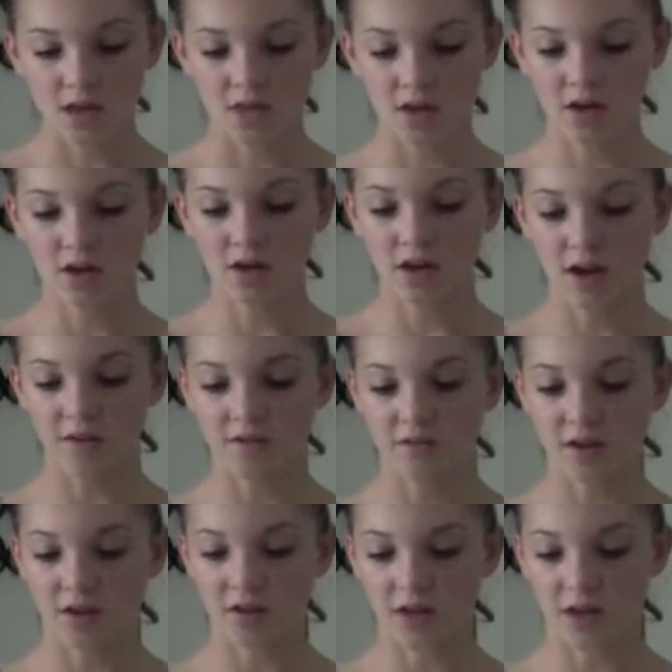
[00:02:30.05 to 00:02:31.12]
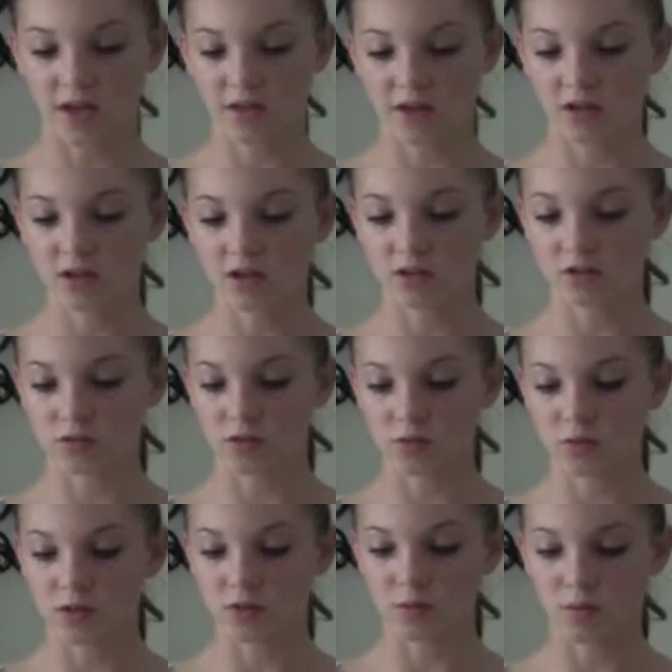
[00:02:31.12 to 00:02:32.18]
They could have felt that their clothes
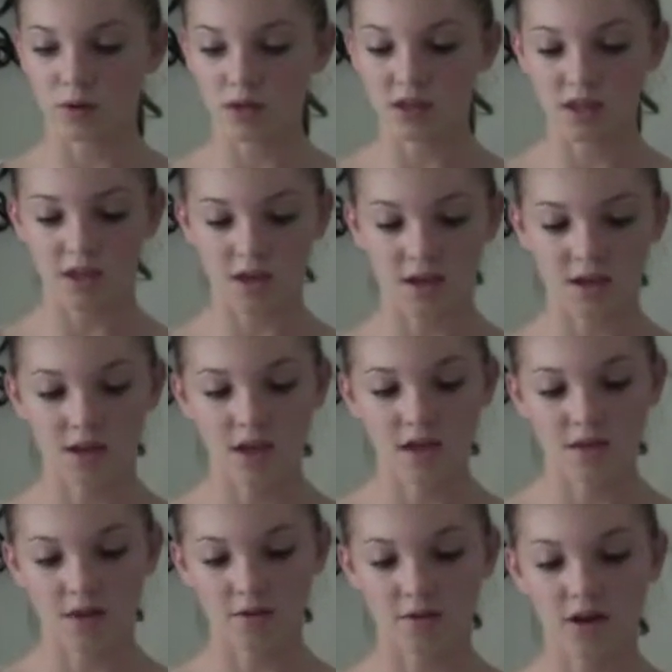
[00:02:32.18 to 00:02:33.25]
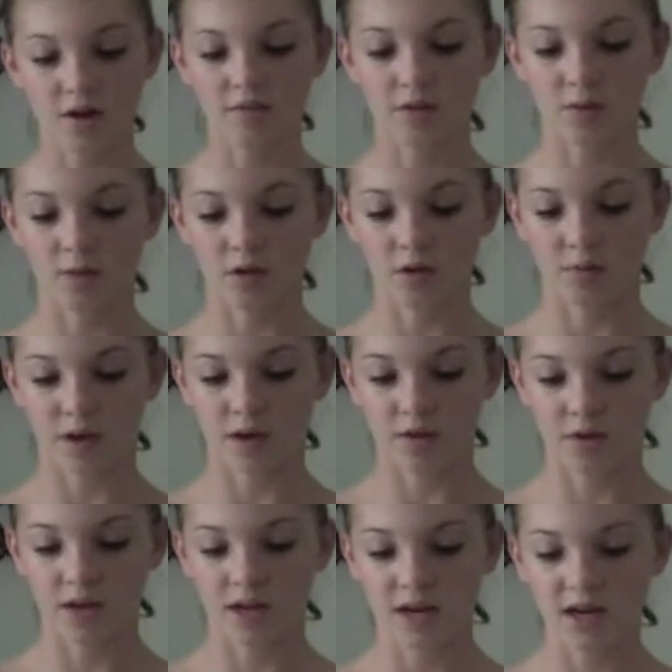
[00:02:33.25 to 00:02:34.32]
were the one thing they were comfortable
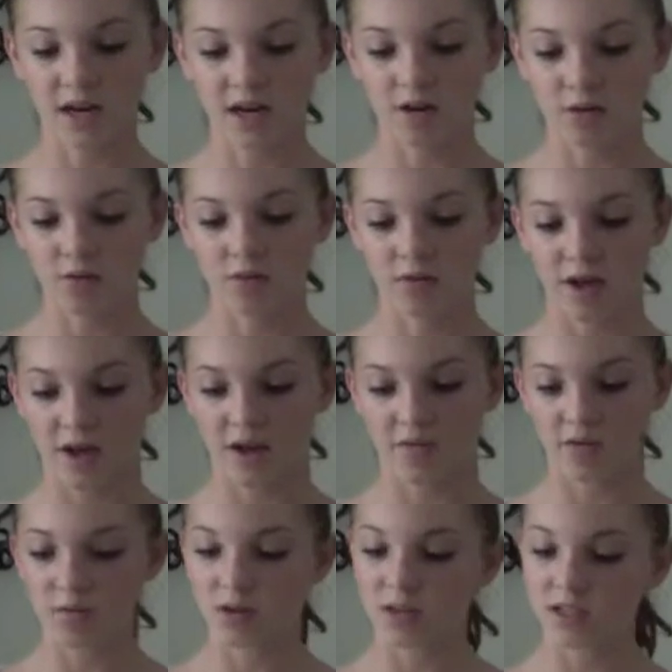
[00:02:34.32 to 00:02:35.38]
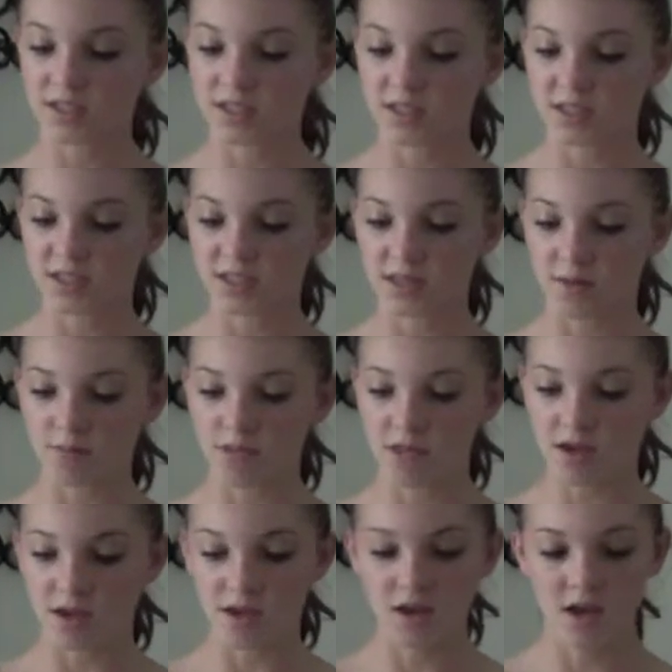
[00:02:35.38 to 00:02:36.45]
about, and now that everyone is in the same
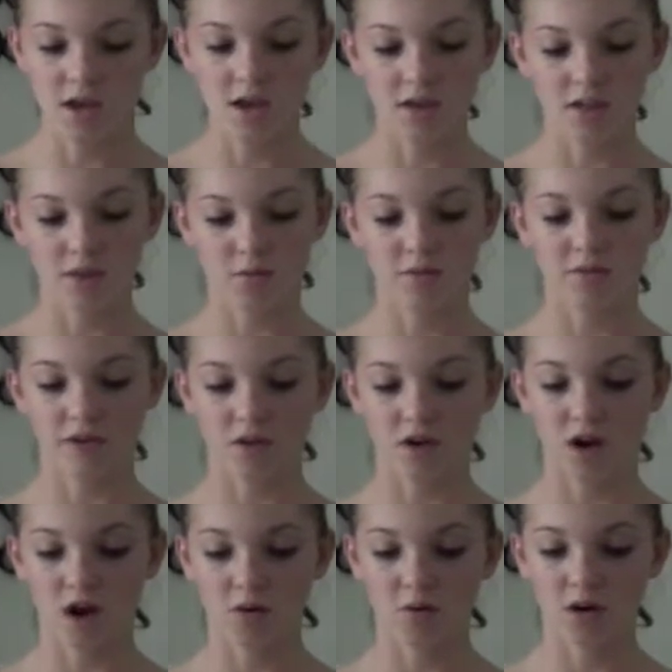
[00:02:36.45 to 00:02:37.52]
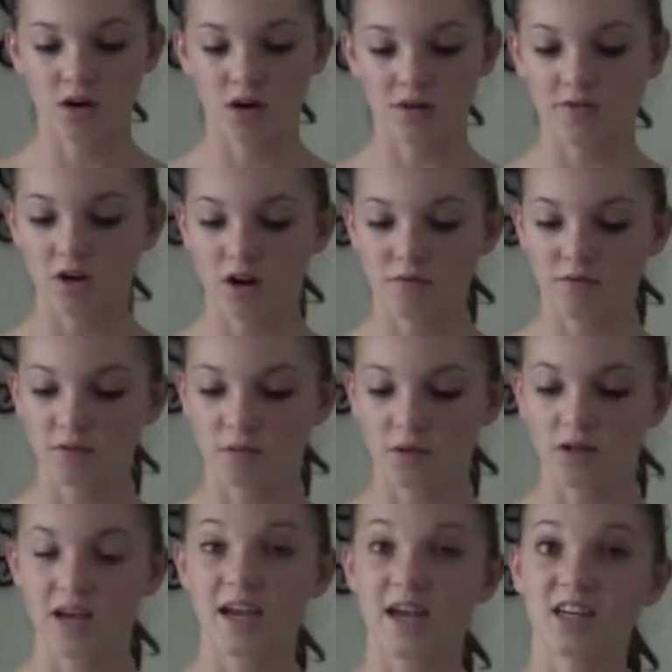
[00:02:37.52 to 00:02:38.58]
thing, they will feel awkward,
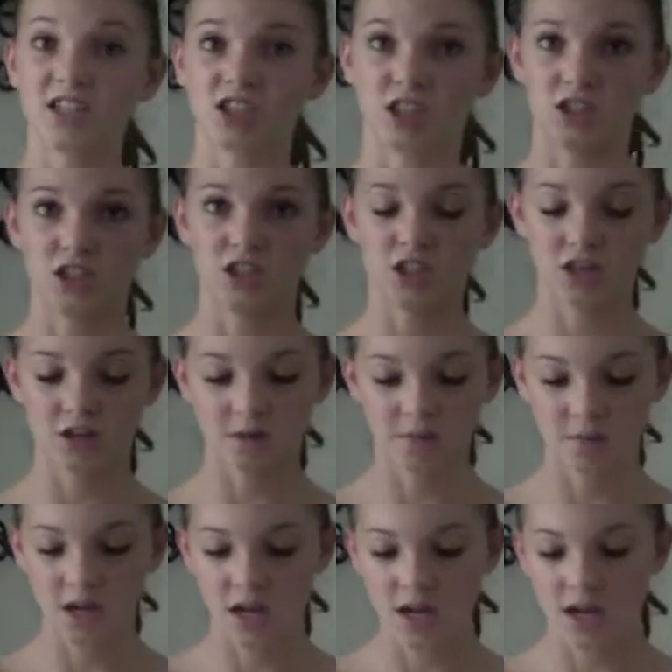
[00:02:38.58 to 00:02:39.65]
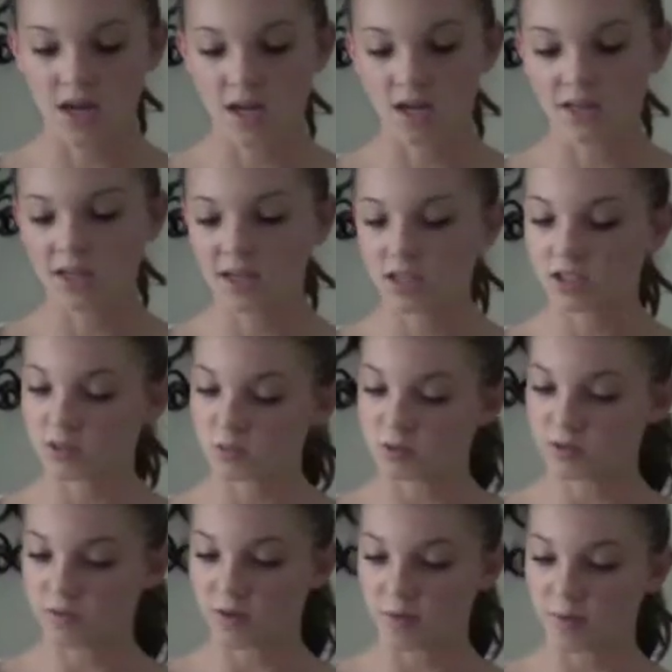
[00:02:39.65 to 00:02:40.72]
uncomfortable, and judged. This
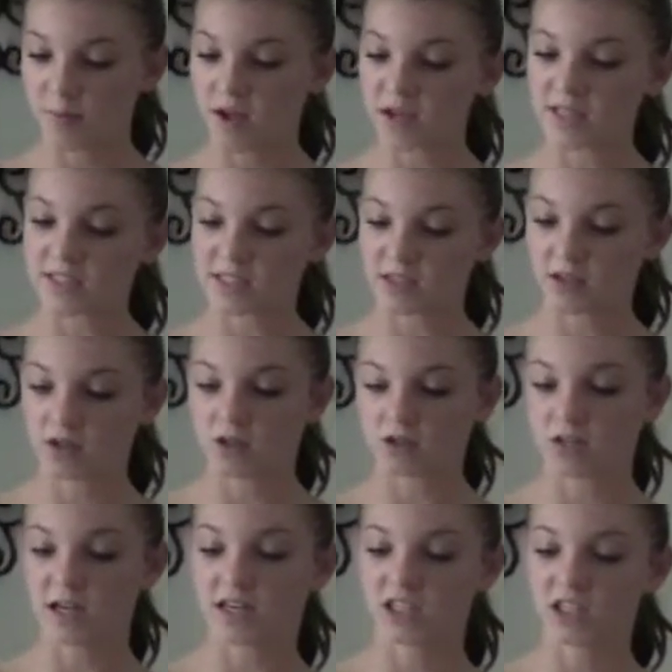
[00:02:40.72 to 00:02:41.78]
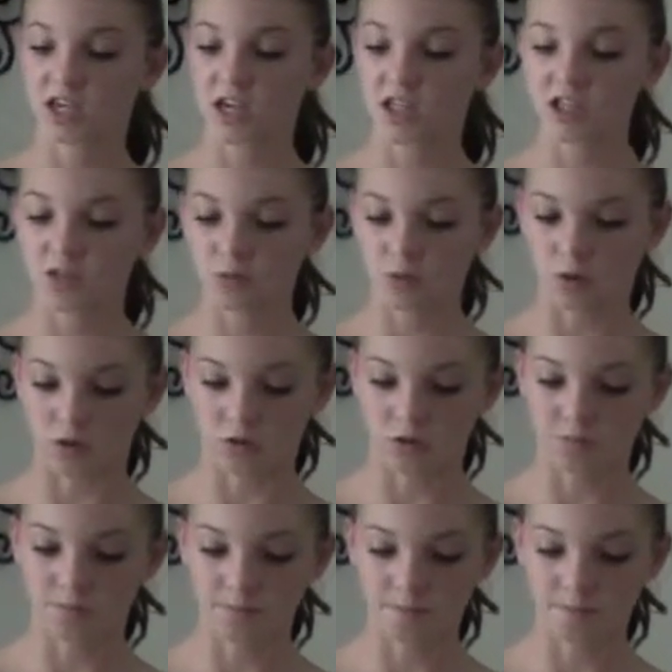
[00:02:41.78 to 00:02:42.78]
was from a magazine called Education World.